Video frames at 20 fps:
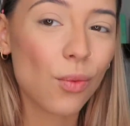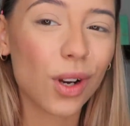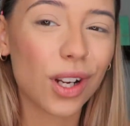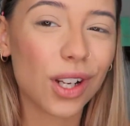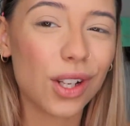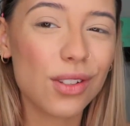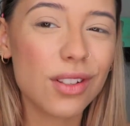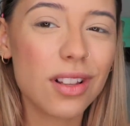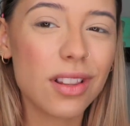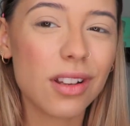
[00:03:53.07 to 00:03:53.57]
We're
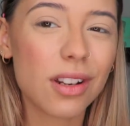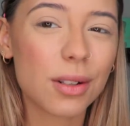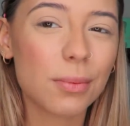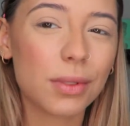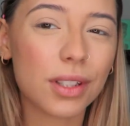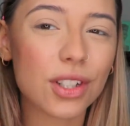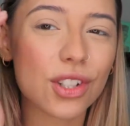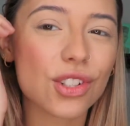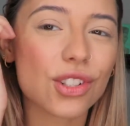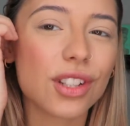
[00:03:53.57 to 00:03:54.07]
gonna use a lot of
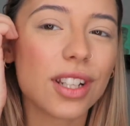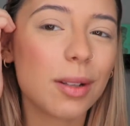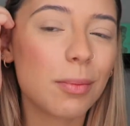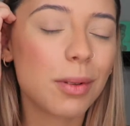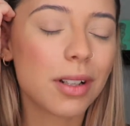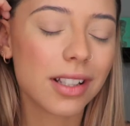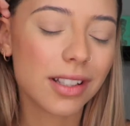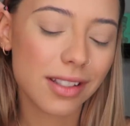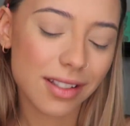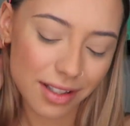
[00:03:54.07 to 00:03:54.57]
blush today
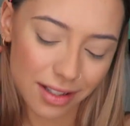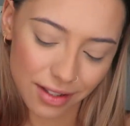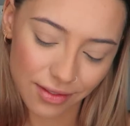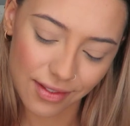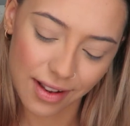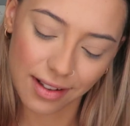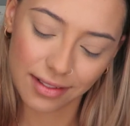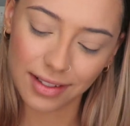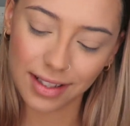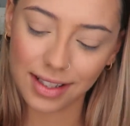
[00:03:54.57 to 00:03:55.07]
because it's
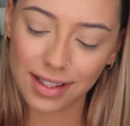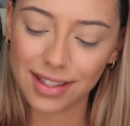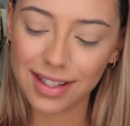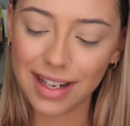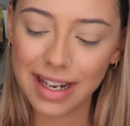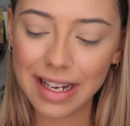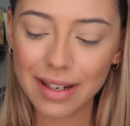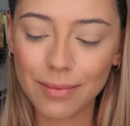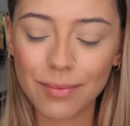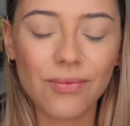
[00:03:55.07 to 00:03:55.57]
Valentine's
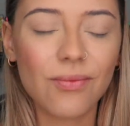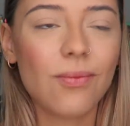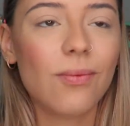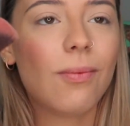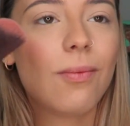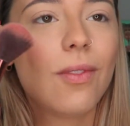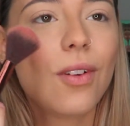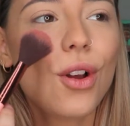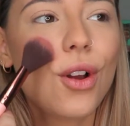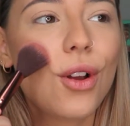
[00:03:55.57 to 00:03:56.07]
Day, and
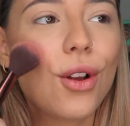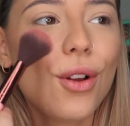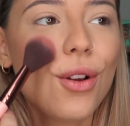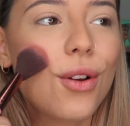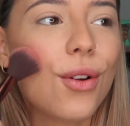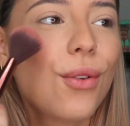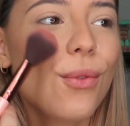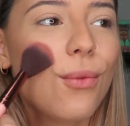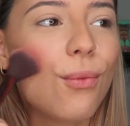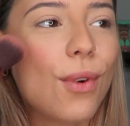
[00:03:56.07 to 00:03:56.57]

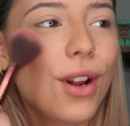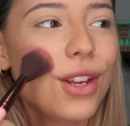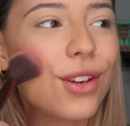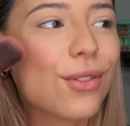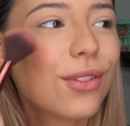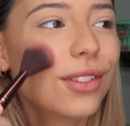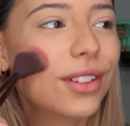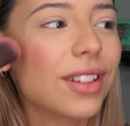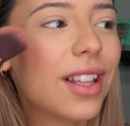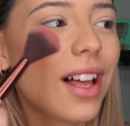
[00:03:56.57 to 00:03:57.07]
when
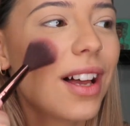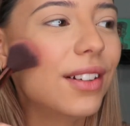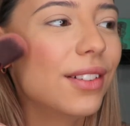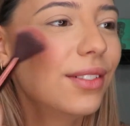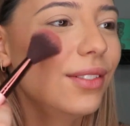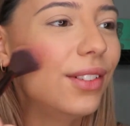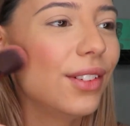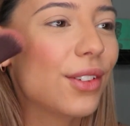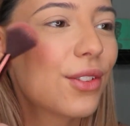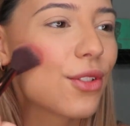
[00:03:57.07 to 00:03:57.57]
you're in
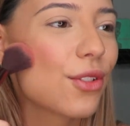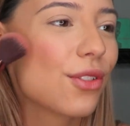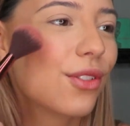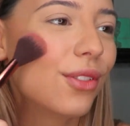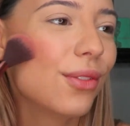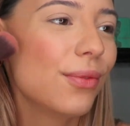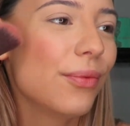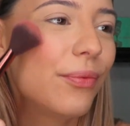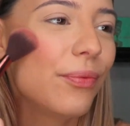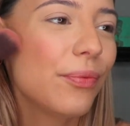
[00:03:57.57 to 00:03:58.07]
love,
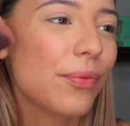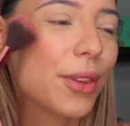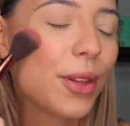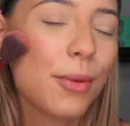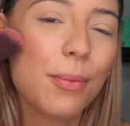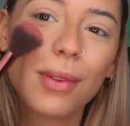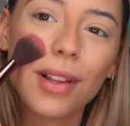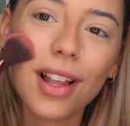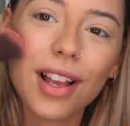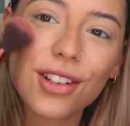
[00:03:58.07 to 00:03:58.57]

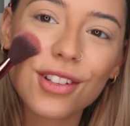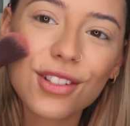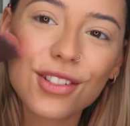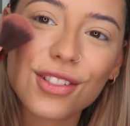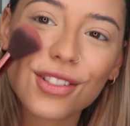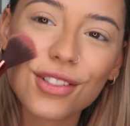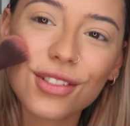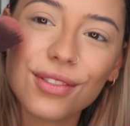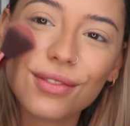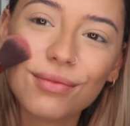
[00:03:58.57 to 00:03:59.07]
you
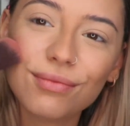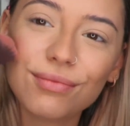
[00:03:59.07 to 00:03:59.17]
blush.